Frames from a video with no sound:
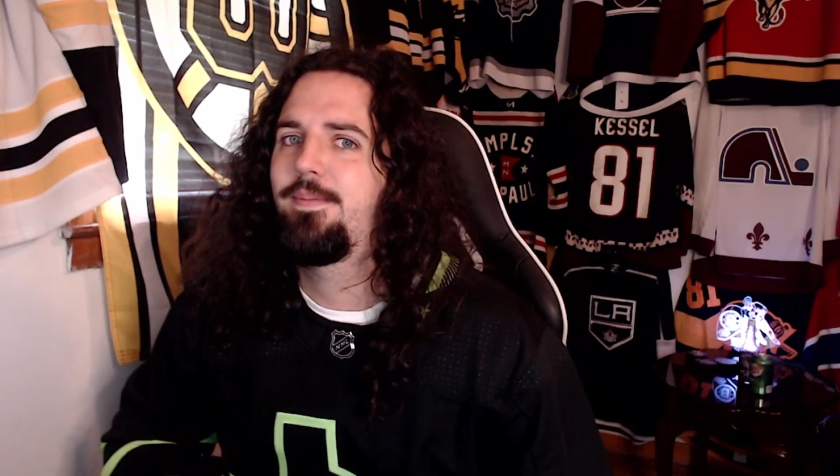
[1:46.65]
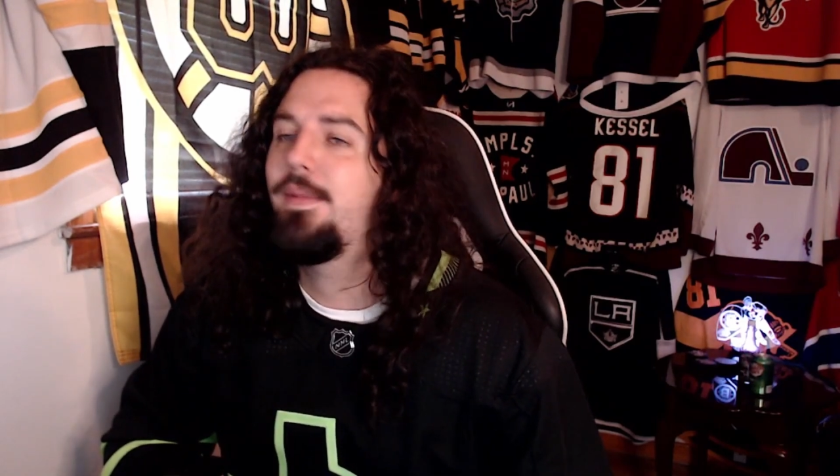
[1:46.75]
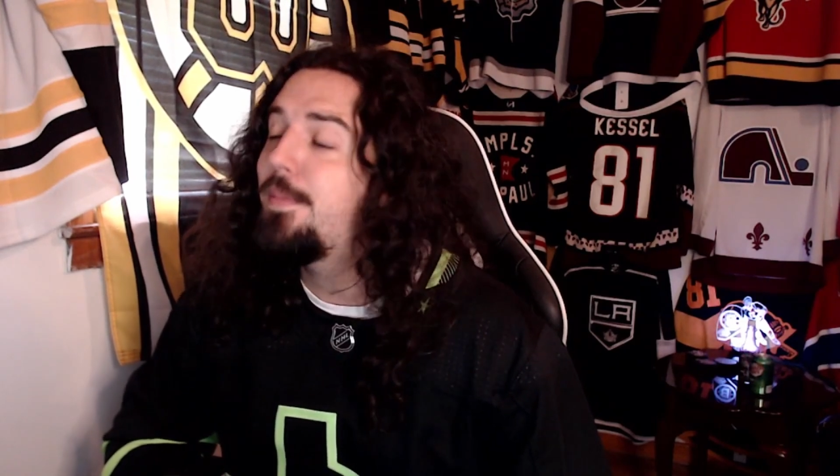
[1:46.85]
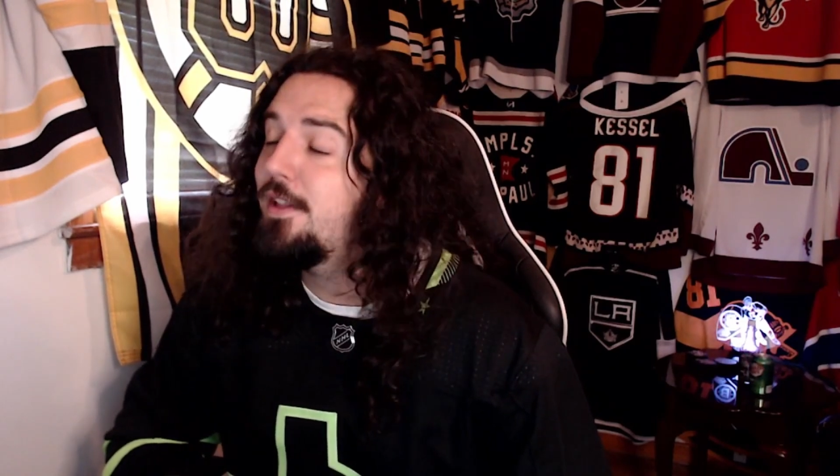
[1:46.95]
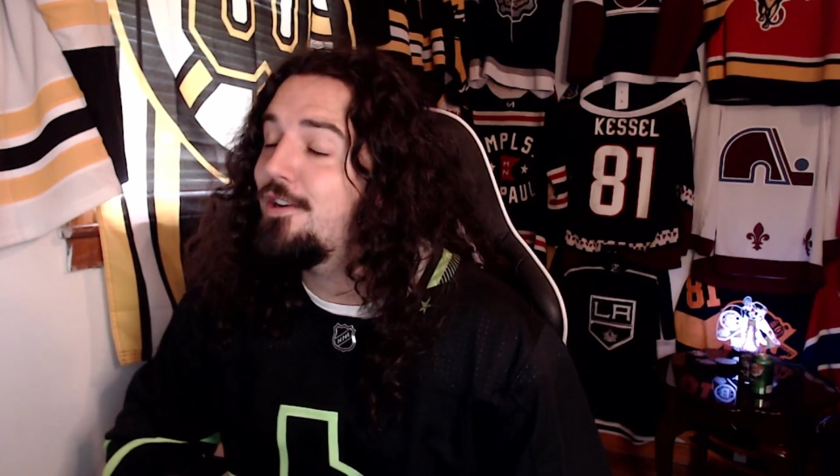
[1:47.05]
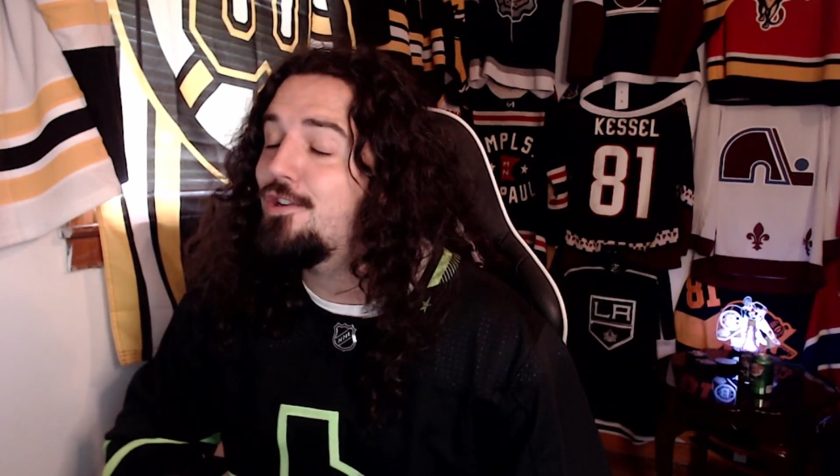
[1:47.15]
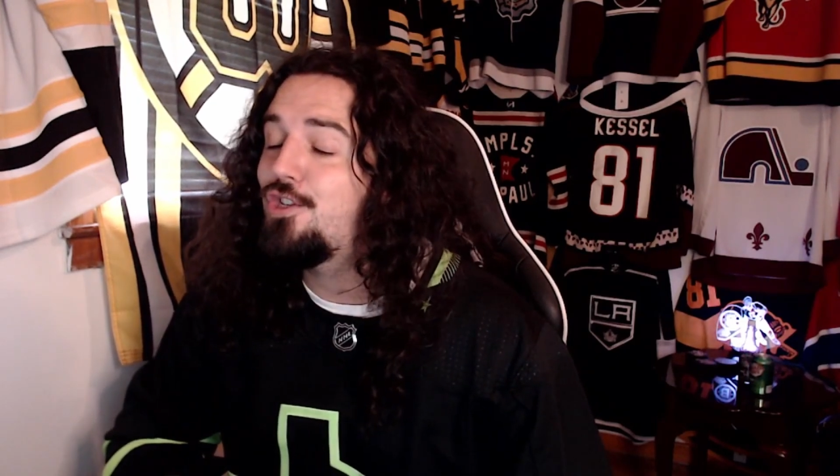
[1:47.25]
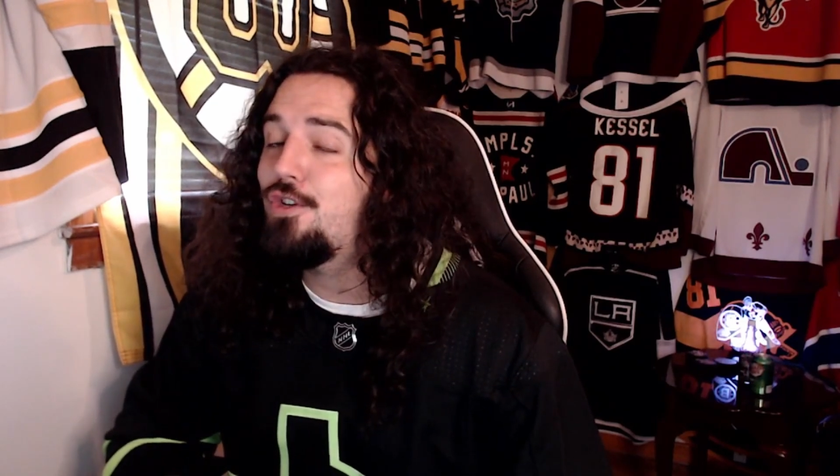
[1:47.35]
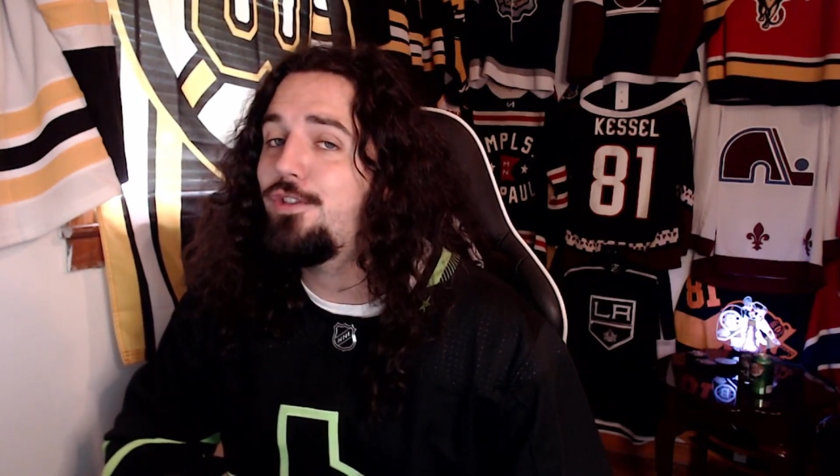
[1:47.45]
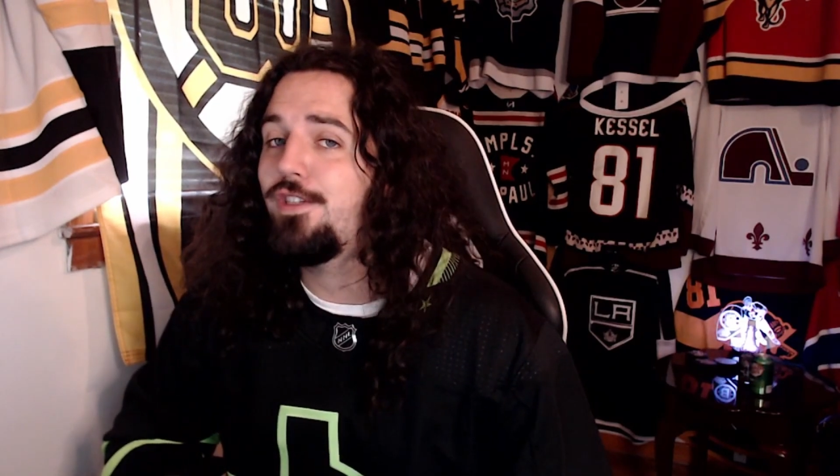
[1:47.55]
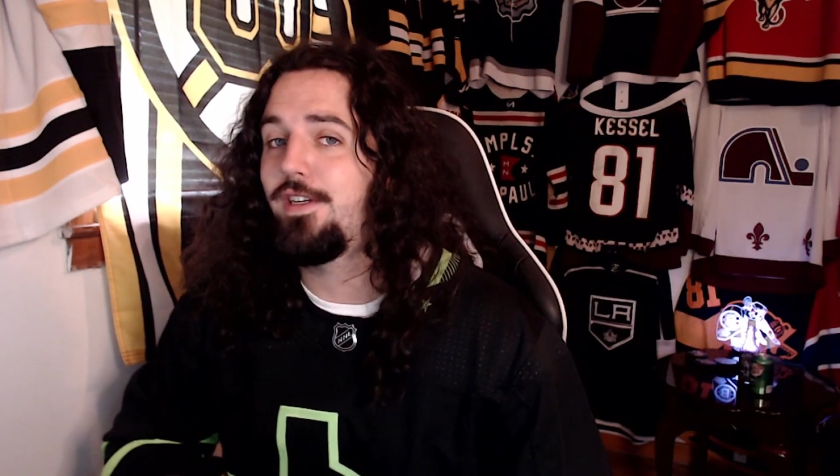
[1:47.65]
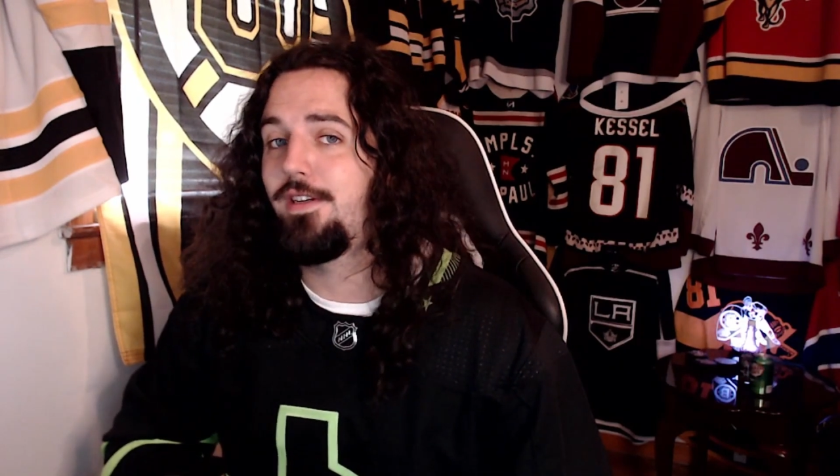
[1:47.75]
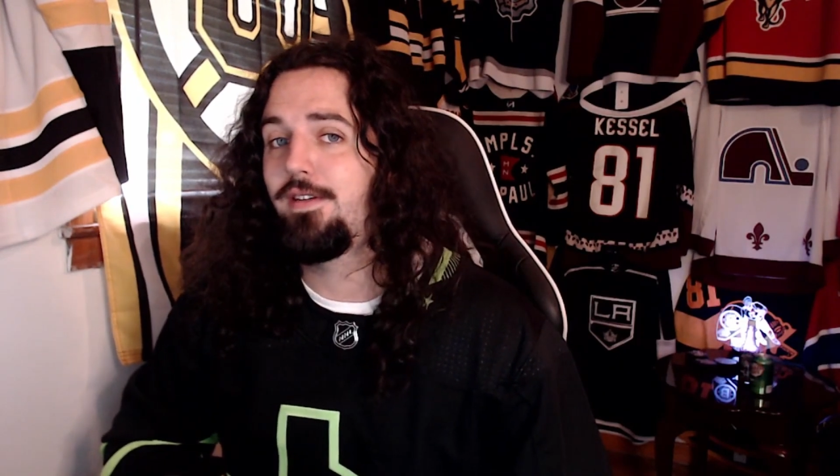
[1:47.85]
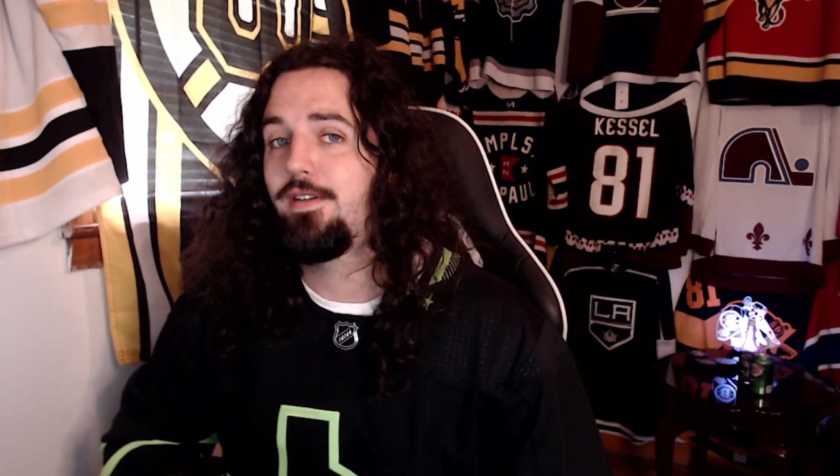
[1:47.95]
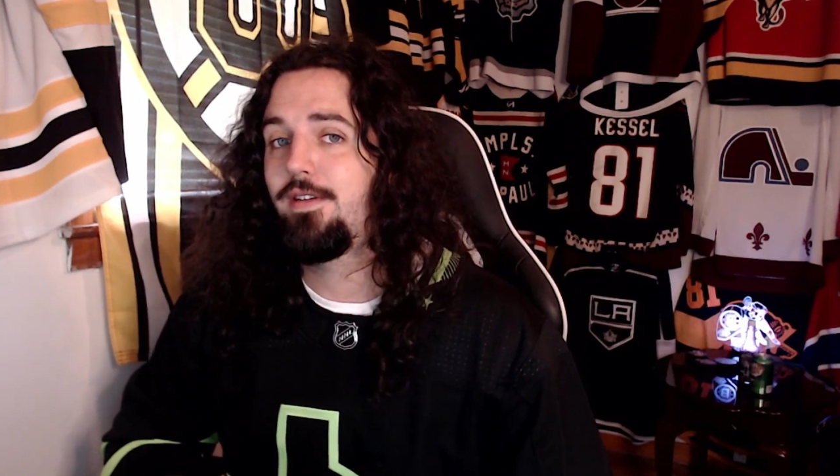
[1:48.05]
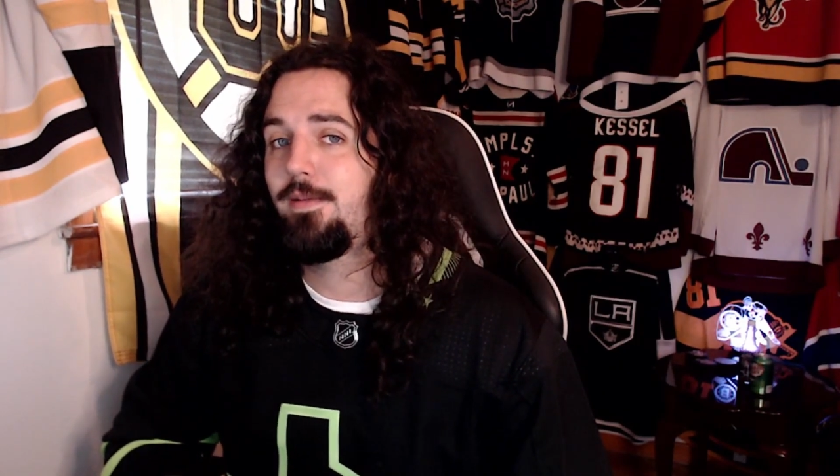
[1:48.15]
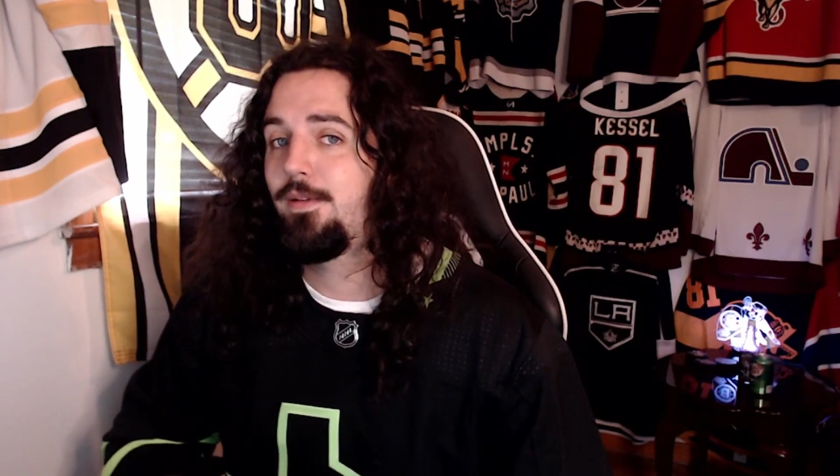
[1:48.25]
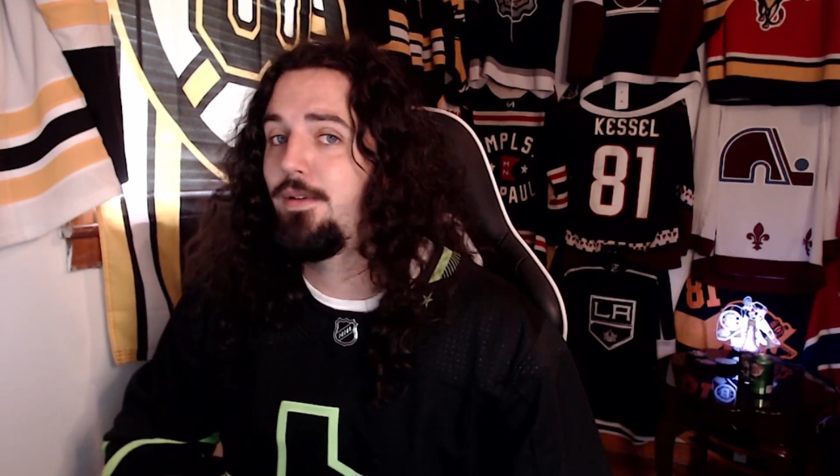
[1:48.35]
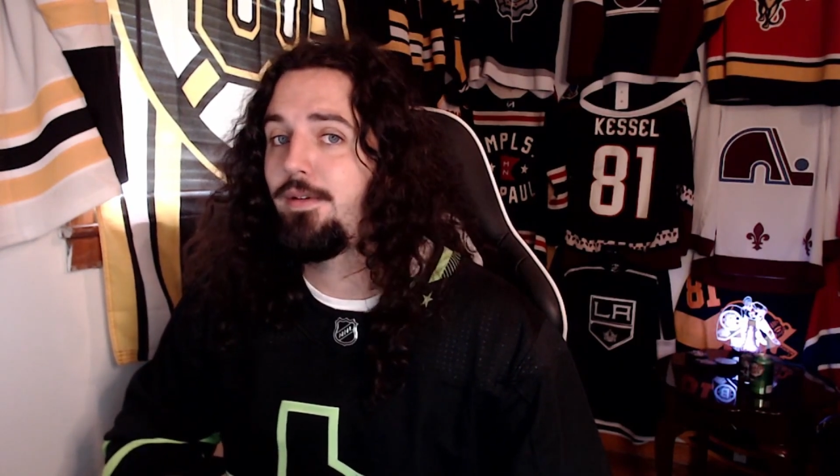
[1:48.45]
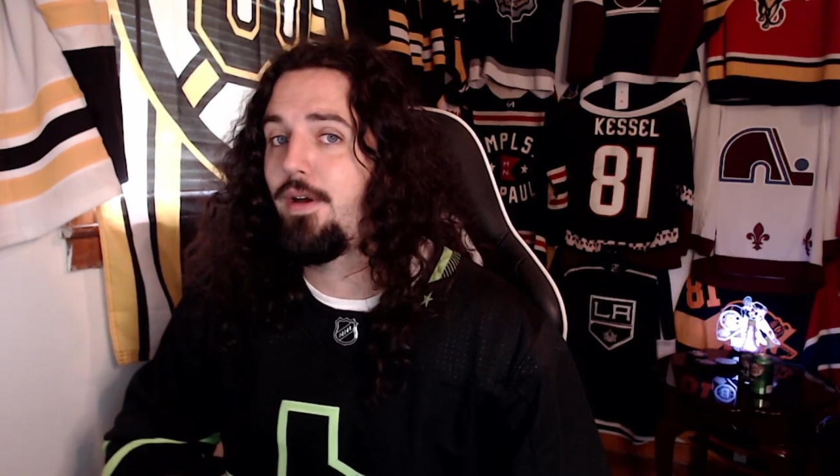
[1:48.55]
Might be a little juicy. You don't